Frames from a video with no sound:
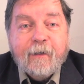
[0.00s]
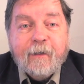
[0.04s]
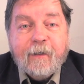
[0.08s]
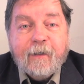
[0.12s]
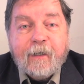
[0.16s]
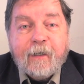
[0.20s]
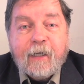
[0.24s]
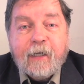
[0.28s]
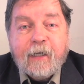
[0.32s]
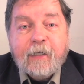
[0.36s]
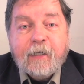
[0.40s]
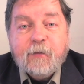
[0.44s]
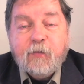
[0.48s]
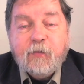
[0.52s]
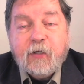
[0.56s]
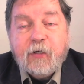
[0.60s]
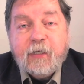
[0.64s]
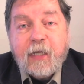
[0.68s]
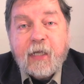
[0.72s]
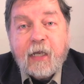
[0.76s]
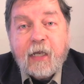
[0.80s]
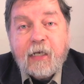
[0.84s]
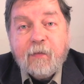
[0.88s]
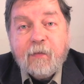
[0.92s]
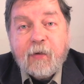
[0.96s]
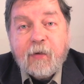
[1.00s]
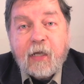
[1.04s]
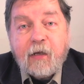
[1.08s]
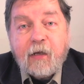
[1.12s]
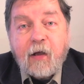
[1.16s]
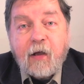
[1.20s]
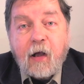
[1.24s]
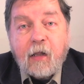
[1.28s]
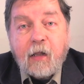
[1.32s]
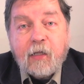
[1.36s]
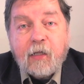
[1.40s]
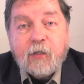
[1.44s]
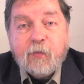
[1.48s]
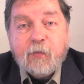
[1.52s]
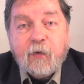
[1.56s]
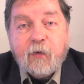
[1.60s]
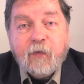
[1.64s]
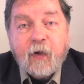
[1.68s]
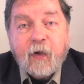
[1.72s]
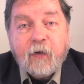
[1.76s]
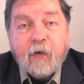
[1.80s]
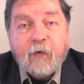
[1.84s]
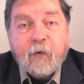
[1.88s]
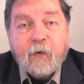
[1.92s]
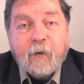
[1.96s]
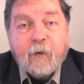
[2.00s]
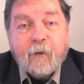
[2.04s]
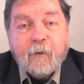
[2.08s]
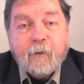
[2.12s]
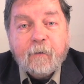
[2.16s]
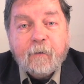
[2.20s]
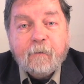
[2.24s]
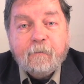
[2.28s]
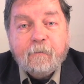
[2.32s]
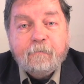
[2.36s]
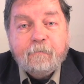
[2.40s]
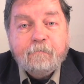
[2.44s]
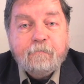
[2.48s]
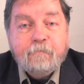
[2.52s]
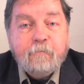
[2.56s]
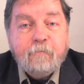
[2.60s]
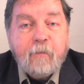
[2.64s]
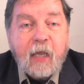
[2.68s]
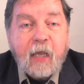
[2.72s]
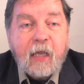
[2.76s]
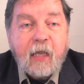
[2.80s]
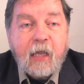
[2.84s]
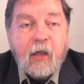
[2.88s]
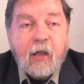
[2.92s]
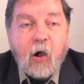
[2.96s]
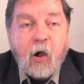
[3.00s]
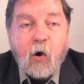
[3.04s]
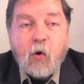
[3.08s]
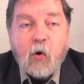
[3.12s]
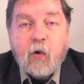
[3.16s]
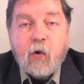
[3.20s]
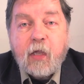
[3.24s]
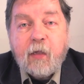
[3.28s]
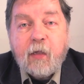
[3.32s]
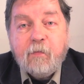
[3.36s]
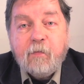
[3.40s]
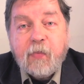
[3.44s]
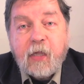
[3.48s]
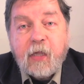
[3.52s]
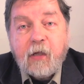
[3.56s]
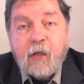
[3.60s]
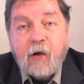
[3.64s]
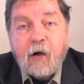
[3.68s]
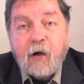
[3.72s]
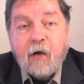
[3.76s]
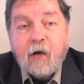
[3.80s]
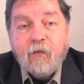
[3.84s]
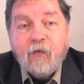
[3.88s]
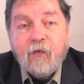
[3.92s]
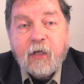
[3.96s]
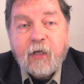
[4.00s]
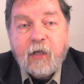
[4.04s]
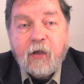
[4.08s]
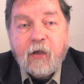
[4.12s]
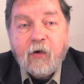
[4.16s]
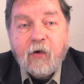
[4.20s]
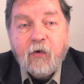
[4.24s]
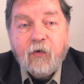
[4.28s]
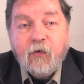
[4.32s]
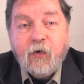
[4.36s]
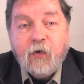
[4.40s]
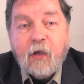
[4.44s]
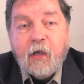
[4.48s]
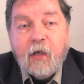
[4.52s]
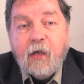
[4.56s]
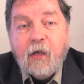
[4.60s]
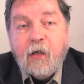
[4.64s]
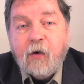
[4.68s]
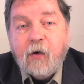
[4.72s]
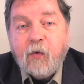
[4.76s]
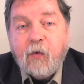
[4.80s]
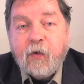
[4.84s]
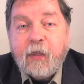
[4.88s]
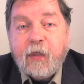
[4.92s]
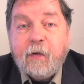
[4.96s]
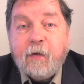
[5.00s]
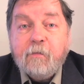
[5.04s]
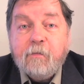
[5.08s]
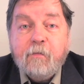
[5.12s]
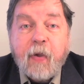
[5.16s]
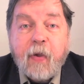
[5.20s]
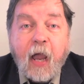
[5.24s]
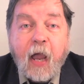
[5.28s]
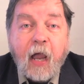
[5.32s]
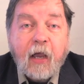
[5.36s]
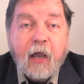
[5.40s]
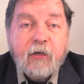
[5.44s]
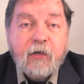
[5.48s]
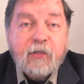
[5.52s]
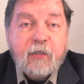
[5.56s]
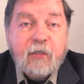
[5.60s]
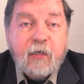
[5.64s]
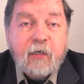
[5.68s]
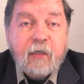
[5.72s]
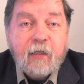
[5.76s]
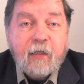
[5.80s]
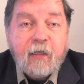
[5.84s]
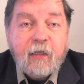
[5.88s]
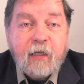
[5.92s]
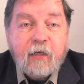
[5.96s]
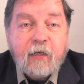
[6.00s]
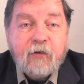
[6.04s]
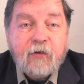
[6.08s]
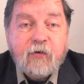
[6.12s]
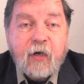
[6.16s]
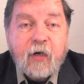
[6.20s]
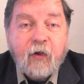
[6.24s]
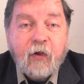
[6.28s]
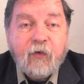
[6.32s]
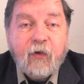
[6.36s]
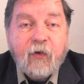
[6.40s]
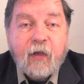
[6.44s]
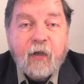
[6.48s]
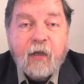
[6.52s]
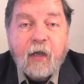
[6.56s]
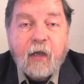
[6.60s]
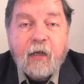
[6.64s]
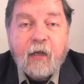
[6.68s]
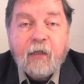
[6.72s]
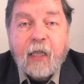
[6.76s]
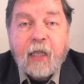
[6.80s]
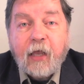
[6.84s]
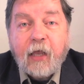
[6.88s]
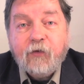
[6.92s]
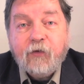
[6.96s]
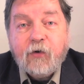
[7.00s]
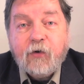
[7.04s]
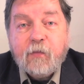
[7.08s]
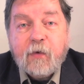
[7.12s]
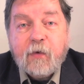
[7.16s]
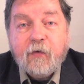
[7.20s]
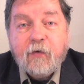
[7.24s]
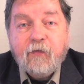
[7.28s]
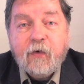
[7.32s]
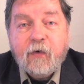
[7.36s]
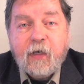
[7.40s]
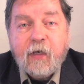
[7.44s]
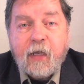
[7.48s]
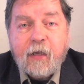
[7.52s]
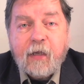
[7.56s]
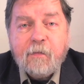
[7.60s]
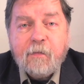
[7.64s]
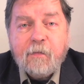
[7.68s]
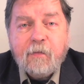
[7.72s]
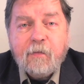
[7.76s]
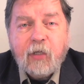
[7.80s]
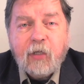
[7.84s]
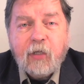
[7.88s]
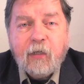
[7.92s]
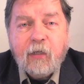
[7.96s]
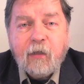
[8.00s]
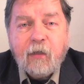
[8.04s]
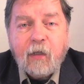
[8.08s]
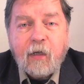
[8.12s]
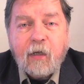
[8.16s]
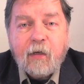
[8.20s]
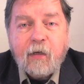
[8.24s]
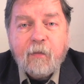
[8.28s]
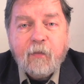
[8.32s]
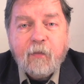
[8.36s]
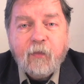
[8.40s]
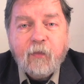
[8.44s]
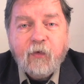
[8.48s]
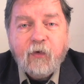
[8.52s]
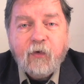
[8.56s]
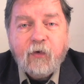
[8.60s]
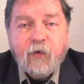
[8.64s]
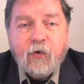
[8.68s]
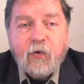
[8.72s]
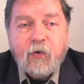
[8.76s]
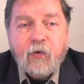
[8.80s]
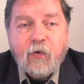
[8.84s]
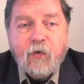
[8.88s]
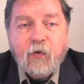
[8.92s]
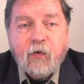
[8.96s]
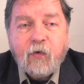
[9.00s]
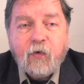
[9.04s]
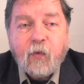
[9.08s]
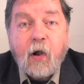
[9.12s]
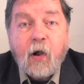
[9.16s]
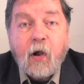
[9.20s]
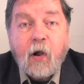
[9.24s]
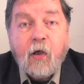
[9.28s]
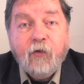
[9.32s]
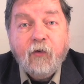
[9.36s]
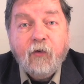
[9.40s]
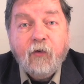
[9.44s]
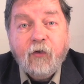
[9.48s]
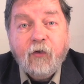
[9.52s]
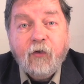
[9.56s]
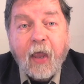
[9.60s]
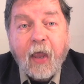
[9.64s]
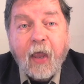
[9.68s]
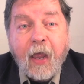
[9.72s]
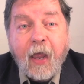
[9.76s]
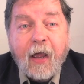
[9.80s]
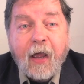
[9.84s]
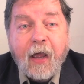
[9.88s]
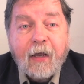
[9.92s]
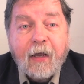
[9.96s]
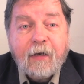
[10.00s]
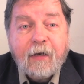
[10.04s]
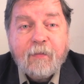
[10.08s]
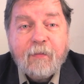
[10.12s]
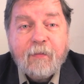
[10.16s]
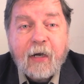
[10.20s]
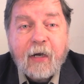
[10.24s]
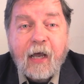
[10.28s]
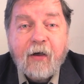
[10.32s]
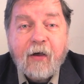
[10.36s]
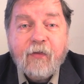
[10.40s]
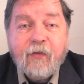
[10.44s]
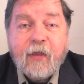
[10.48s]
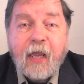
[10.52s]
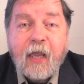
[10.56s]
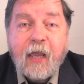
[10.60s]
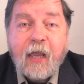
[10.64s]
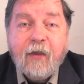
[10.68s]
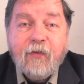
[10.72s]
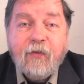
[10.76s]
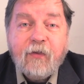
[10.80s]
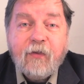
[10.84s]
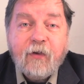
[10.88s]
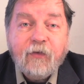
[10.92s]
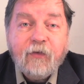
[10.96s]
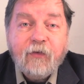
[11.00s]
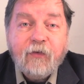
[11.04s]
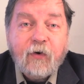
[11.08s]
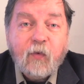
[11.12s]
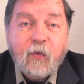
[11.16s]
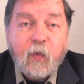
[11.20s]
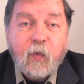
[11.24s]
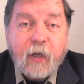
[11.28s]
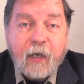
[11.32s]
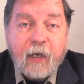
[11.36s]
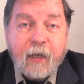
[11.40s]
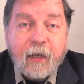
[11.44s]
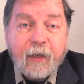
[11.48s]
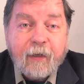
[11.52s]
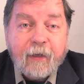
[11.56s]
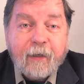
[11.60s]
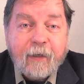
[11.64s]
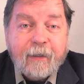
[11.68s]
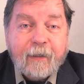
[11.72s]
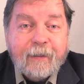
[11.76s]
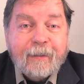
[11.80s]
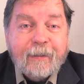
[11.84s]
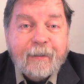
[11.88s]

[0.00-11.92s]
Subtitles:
is pretend to be a college professor, making hokey PR videos with him passionately addressing a classroom of dim, glum students who are all sad about how the atheists are winning.